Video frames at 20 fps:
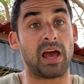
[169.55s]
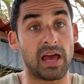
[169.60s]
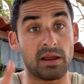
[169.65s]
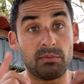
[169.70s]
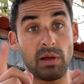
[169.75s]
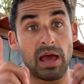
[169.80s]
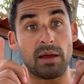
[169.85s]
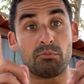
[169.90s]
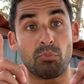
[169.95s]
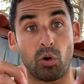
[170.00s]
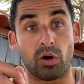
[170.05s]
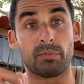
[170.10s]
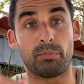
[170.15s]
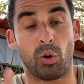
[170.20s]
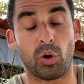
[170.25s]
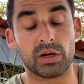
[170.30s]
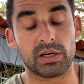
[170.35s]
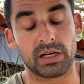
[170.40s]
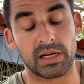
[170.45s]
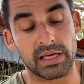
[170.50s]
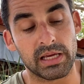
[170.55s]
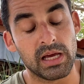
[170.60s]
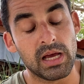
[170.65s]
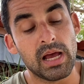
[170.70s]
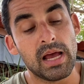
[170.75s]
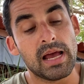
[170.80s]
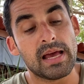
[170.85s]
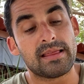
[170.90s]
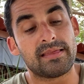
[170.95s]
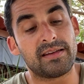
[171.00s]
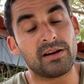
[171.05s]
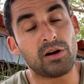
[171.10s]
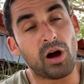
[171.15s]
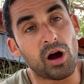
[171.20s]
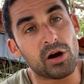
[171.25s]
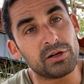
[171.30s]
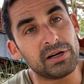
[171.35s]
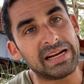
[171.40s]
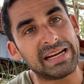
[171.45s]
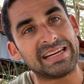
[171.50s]
And more importantly, they're
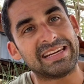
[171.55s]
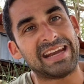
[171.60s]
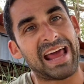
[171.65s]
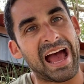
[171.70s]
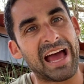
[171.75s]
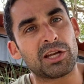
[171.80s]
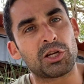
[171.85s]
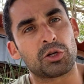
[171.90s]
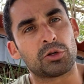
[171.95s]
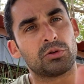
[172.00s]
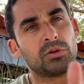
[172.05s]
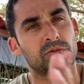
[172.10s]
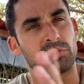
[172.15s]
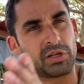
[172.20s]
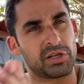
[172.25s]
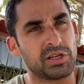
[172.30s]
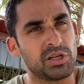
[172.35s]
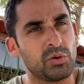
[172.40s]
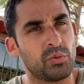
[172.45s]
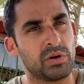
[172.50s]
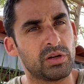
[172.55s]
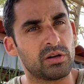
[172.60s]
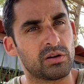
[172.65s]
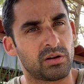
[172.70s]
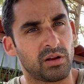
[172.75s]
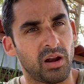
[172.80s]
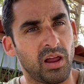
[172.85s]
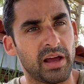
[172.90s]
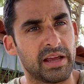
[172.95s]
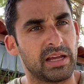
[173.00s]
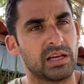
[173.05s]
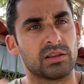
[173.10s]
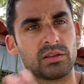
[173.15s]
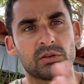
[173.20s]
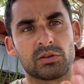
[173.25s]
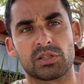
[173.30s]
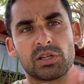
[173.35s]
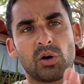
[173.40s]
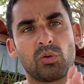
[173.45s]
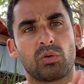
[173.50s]
already natural to you and your client.
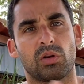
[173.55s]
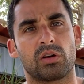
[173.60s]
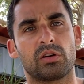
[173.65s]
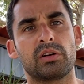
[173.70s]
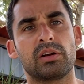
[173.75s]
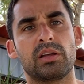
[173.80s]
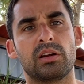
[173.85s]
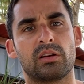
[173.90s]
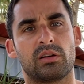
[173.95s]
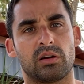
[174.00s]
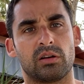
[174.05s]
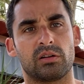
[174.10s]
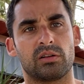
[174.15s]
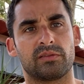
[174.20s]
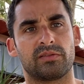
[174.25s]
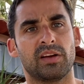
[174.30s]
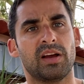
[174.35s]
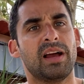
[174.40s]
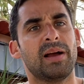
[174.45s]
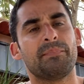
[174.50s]
There's no learning curve.